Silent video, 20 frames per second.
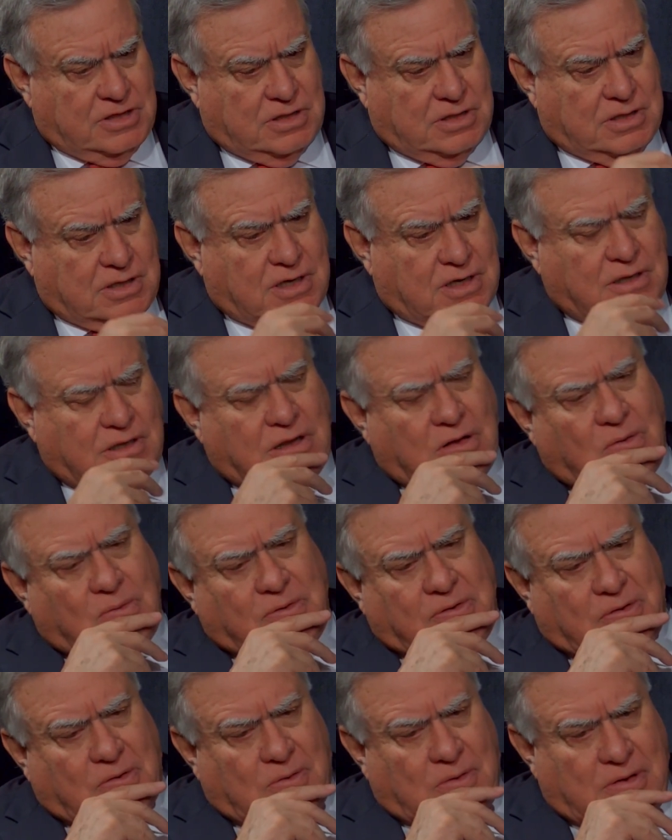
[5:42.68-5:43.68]

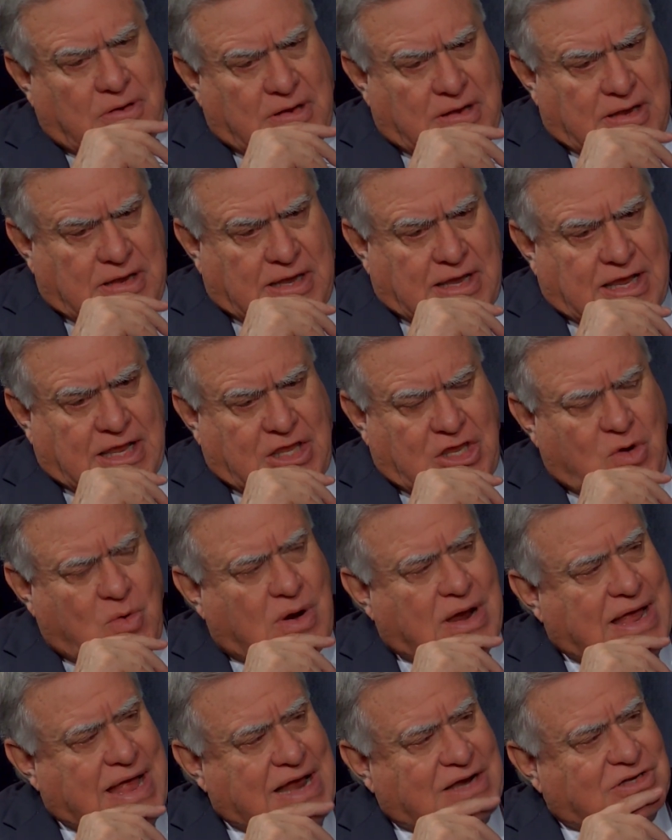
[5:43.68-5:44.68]
Colonial, and you
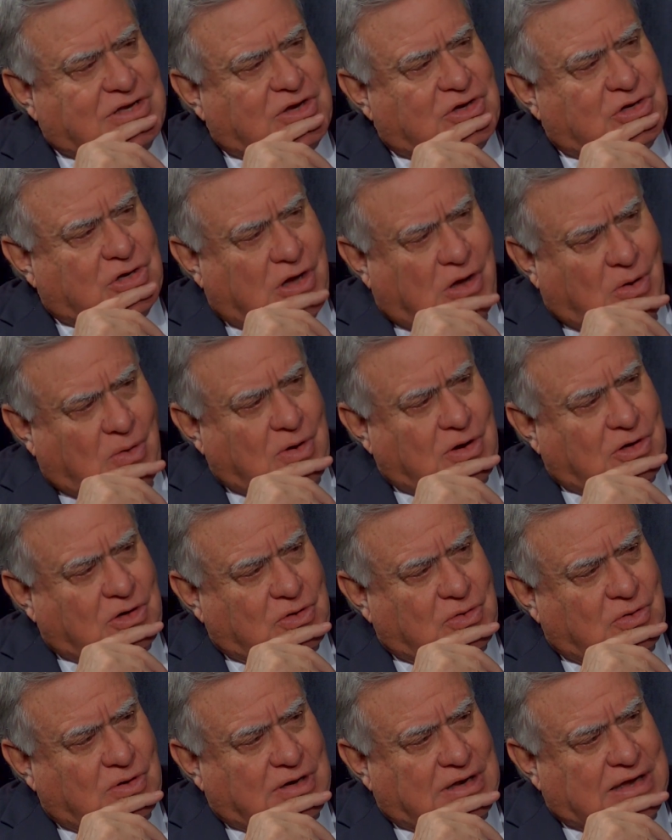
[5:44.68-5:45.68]
were actually talking
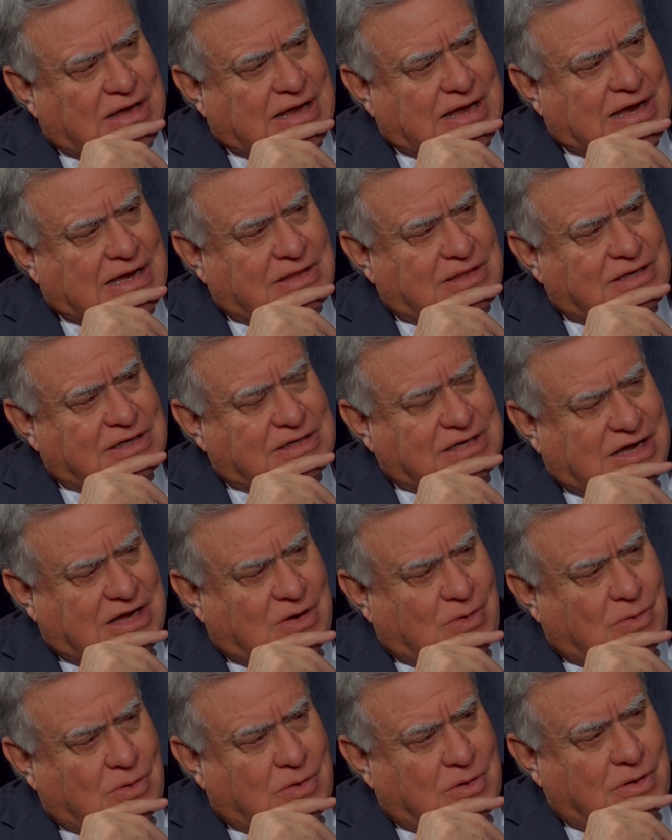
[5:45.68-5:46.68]
to a guy at the
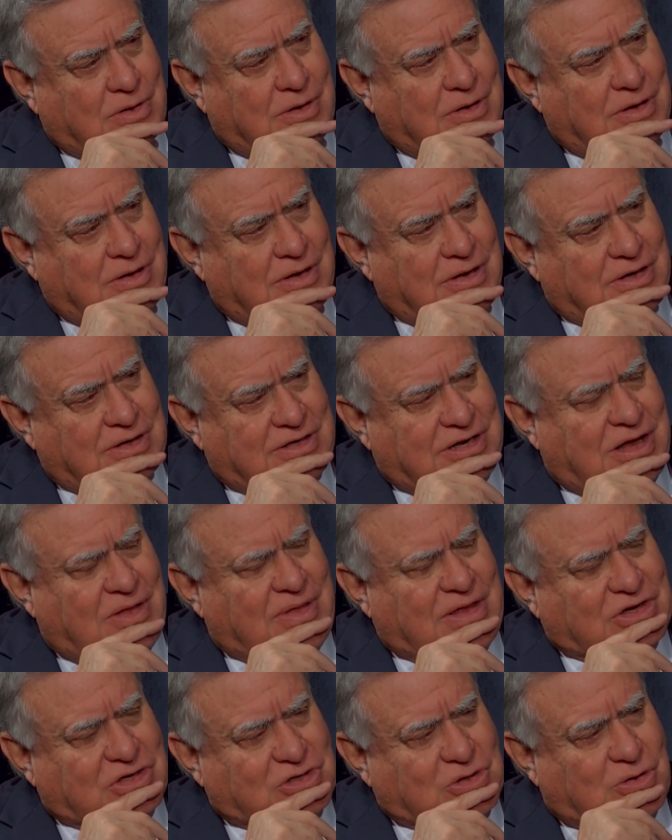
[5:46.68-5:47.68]
tower. Tell
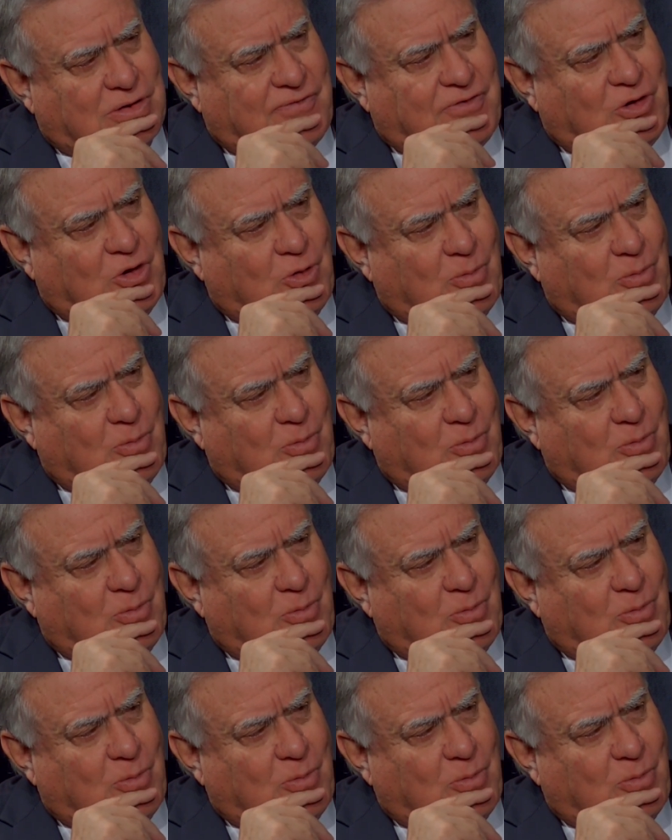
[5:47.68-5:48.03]
that story if you don't